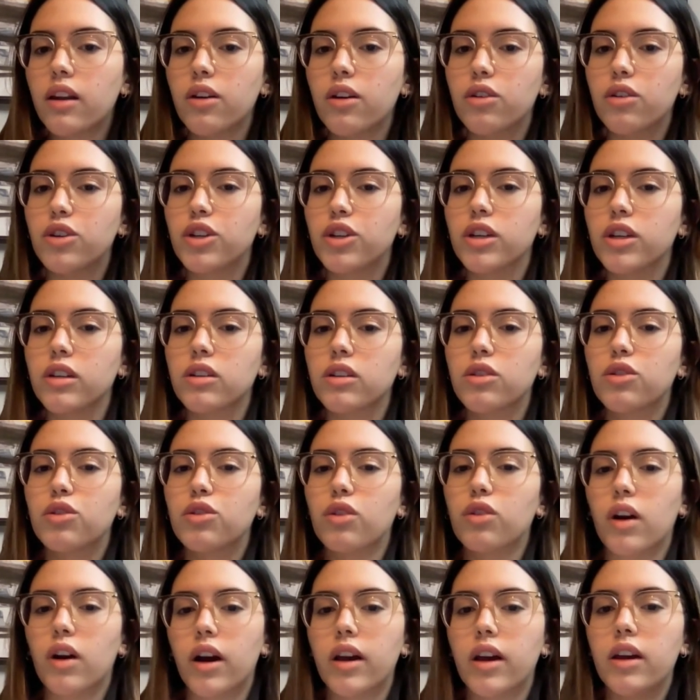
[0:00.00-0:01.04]
You're just
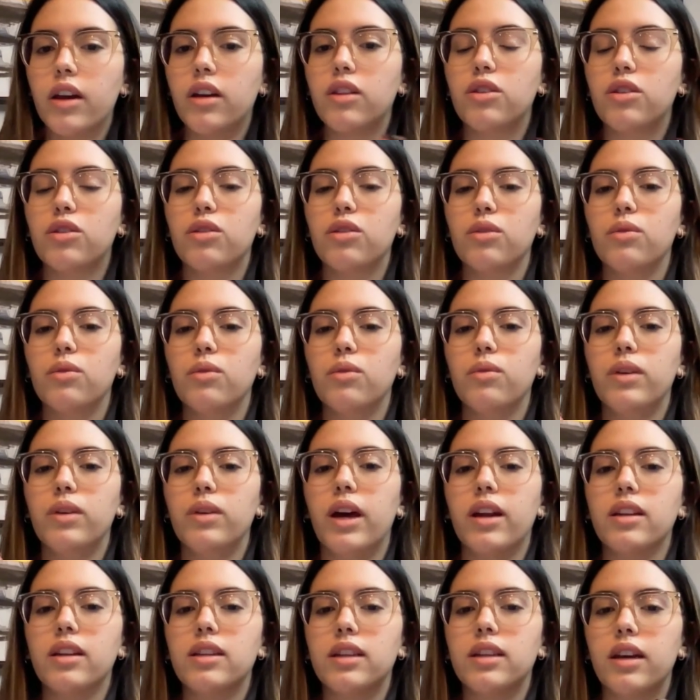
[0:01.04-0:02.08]
trying to
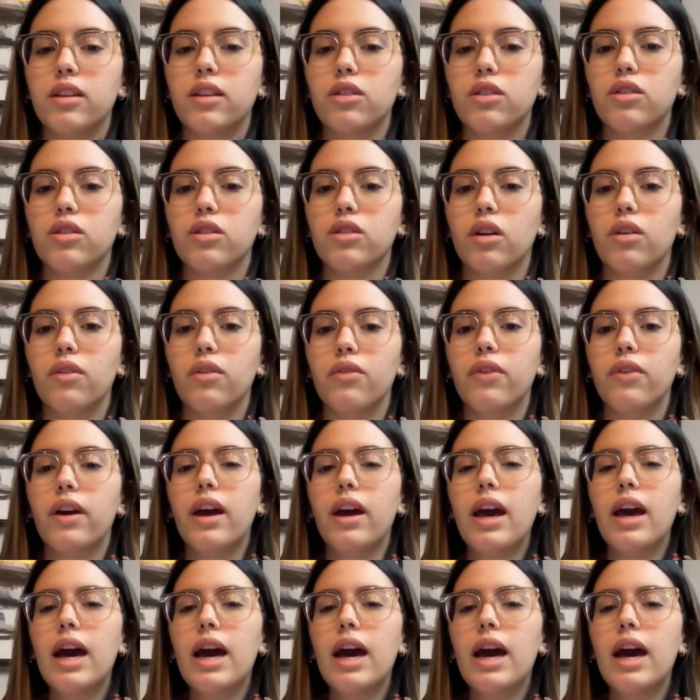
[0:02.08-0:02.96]
get a sense of